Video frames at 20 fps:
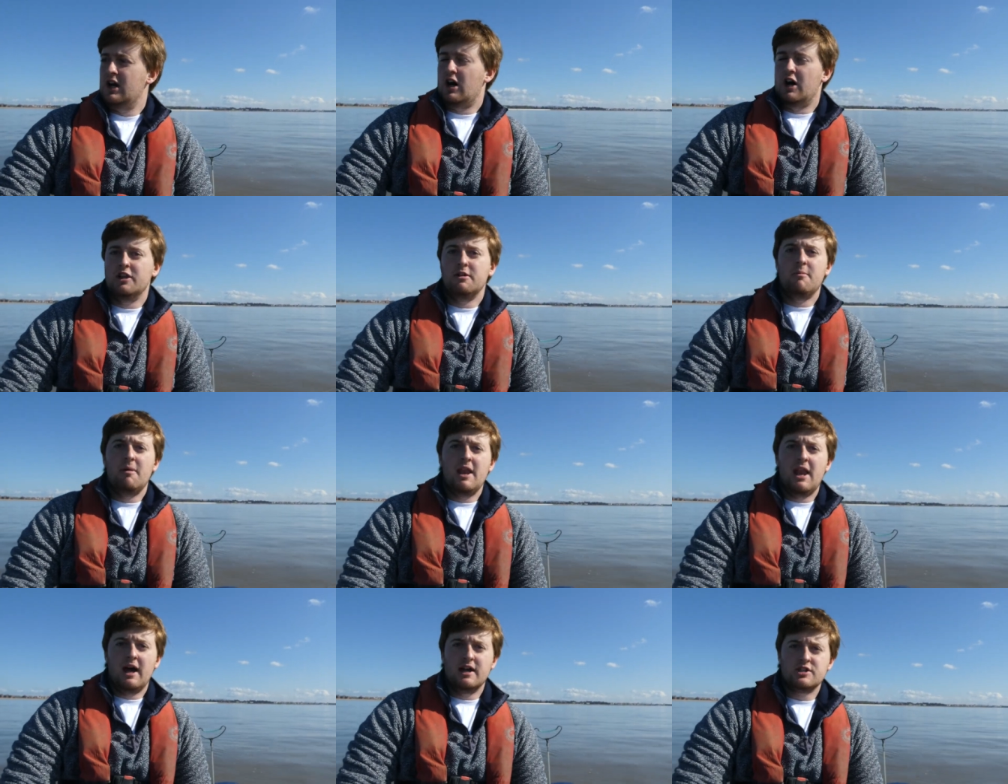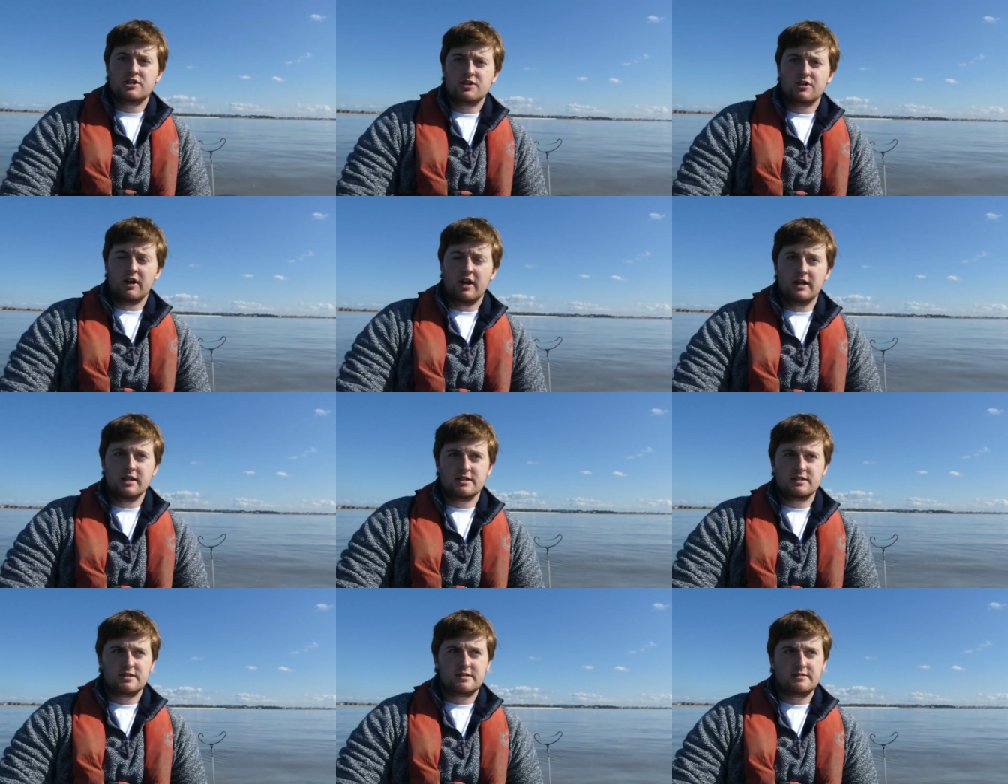on the Menai
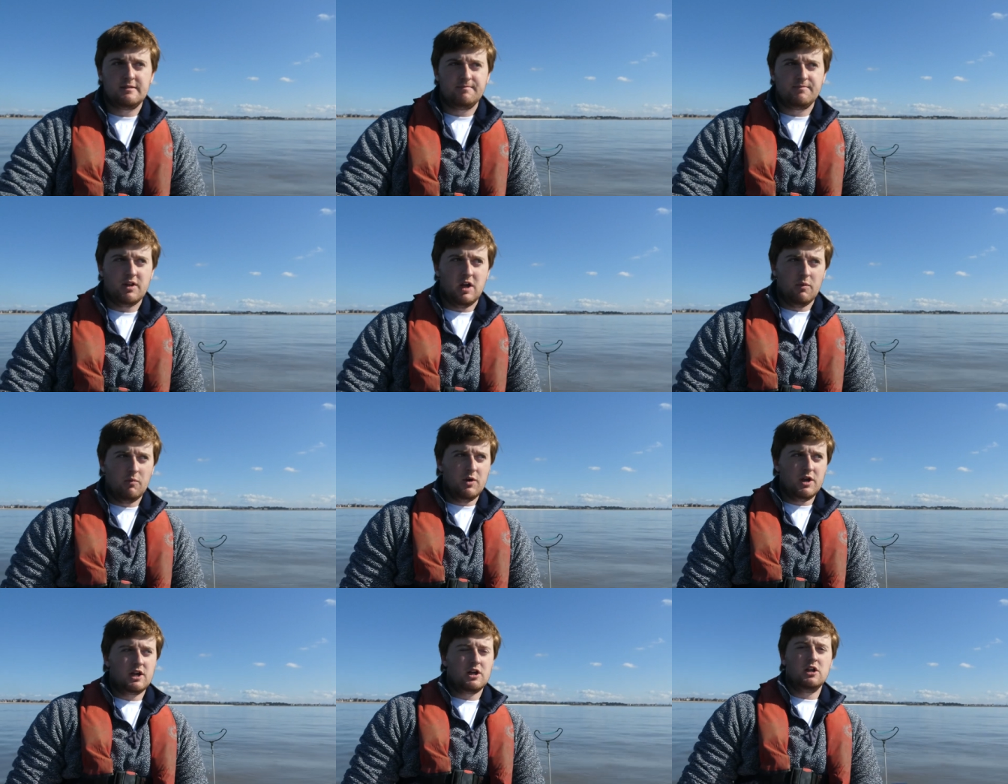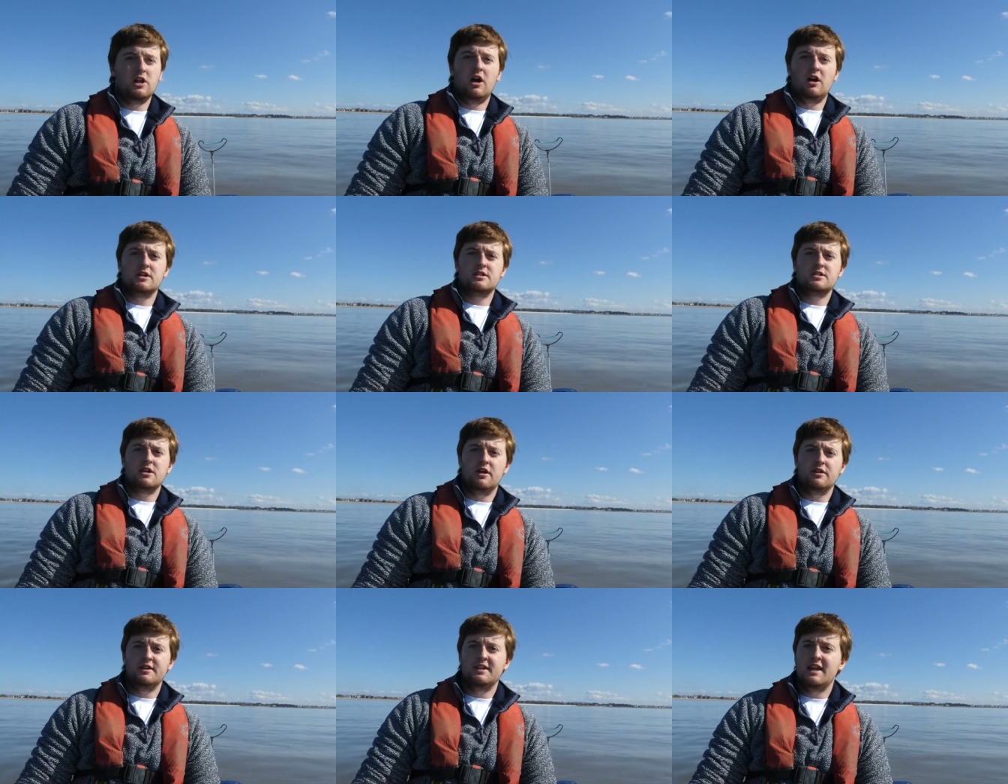Straits, and we
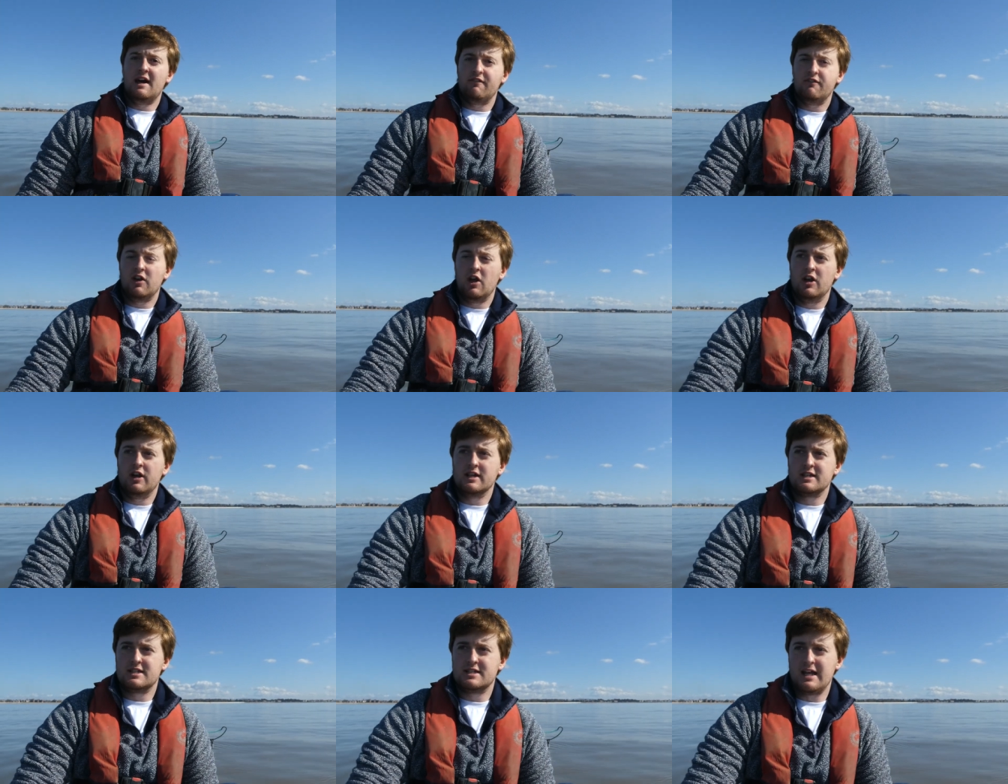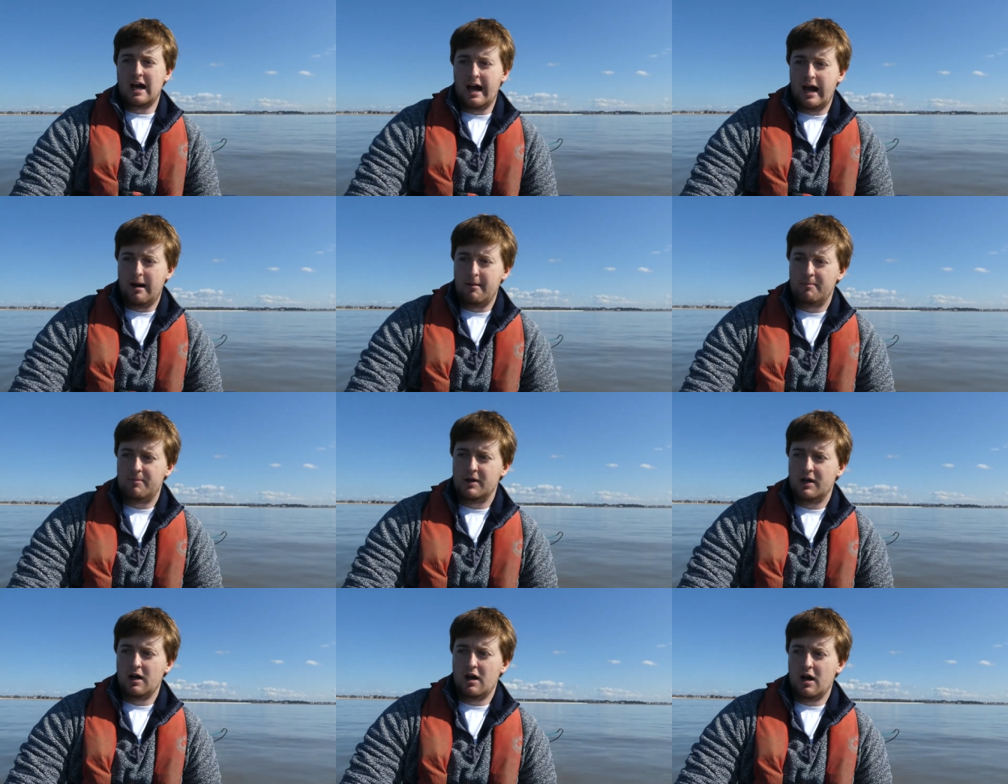clocked on the Navionics
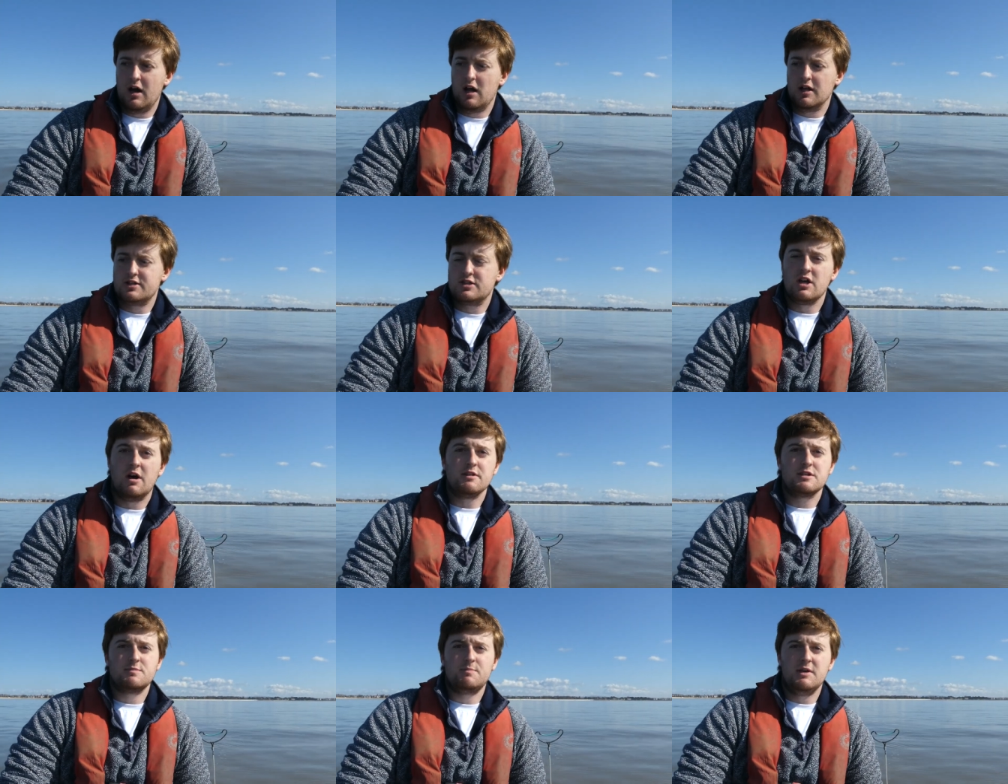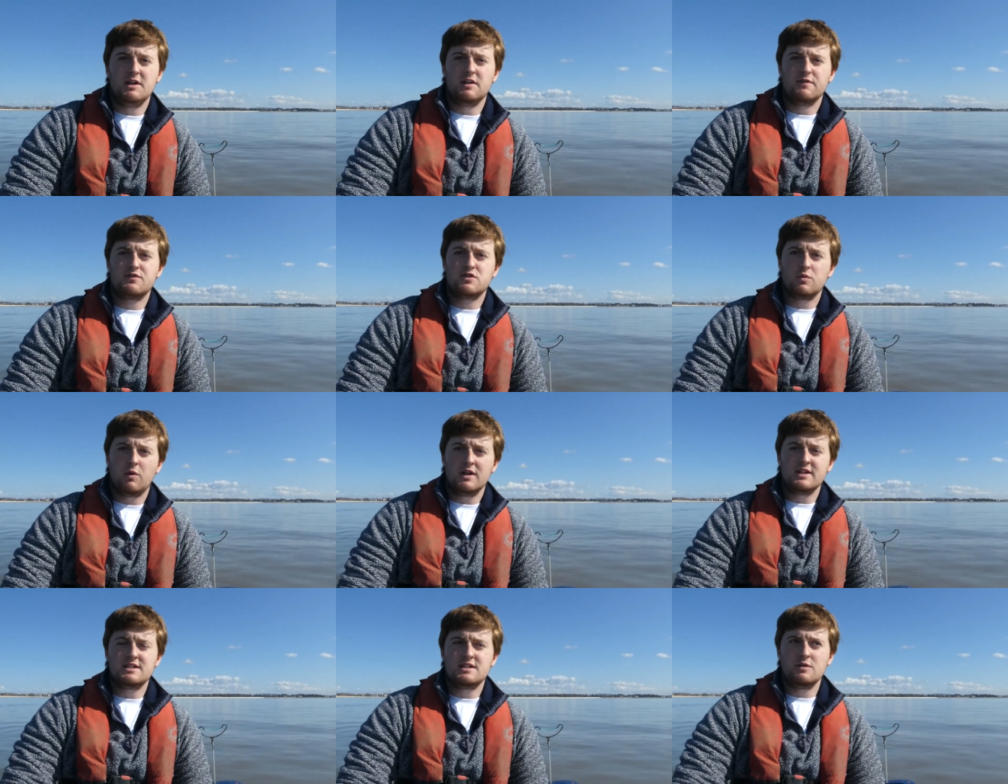app a top speed of
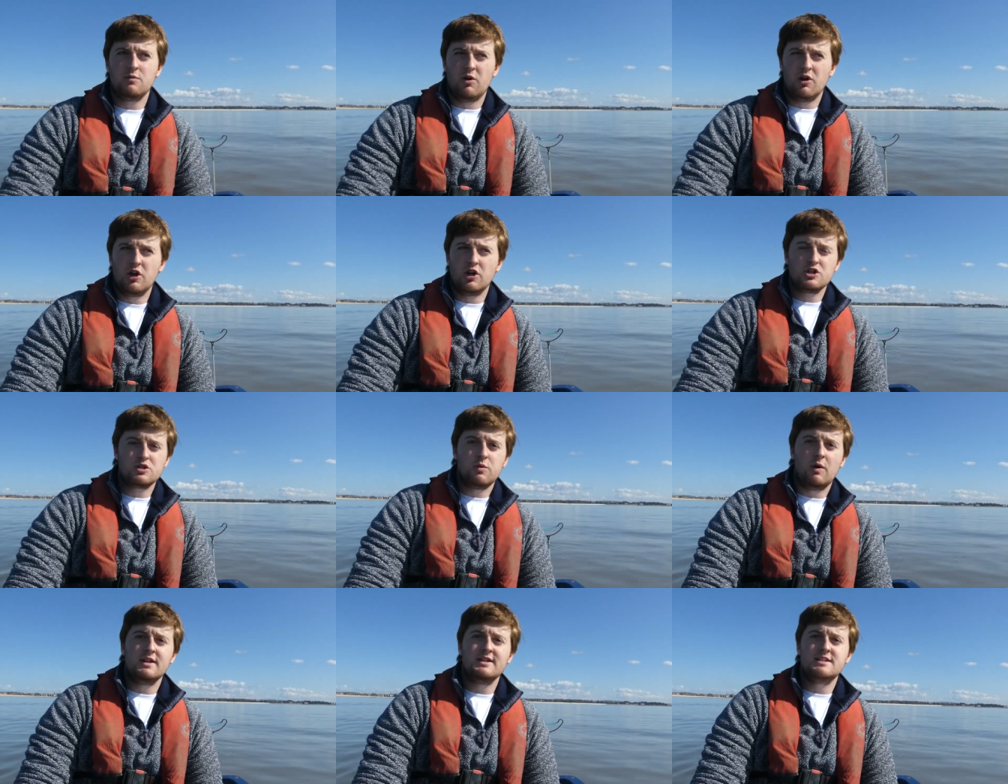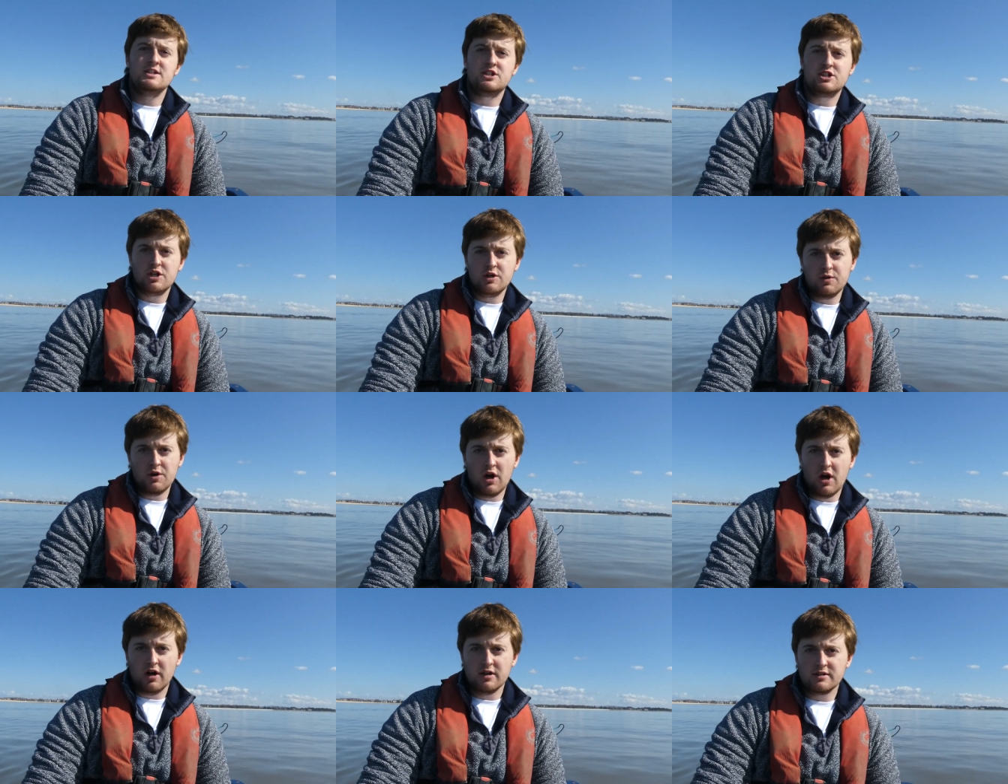twenty-one or
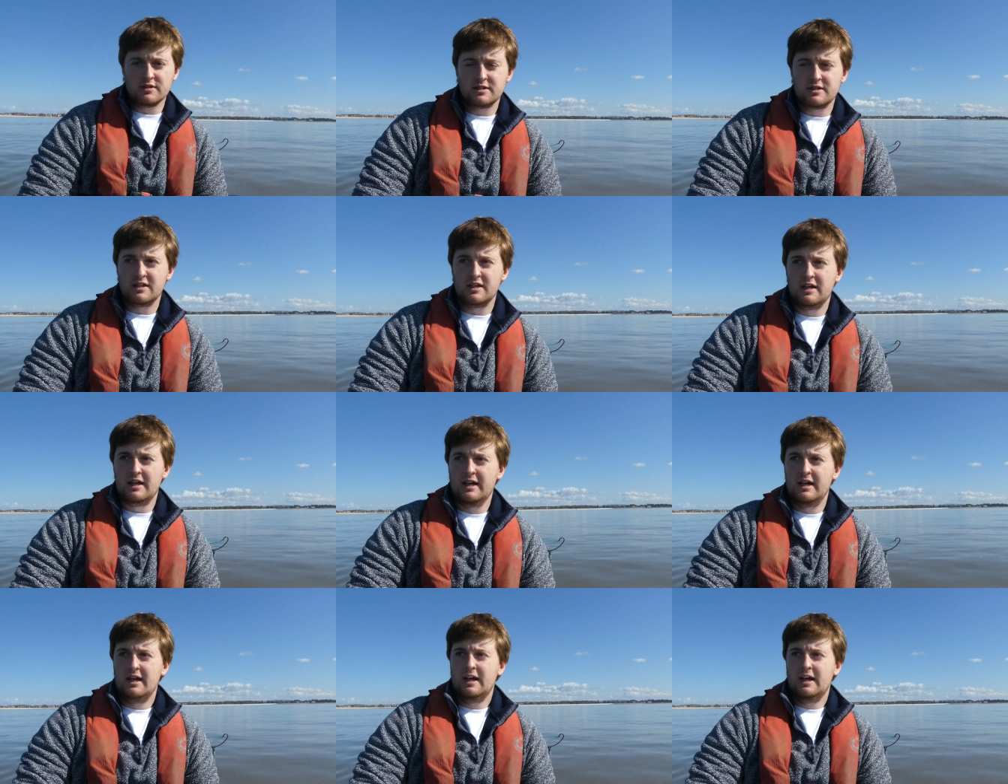twenty-two knots.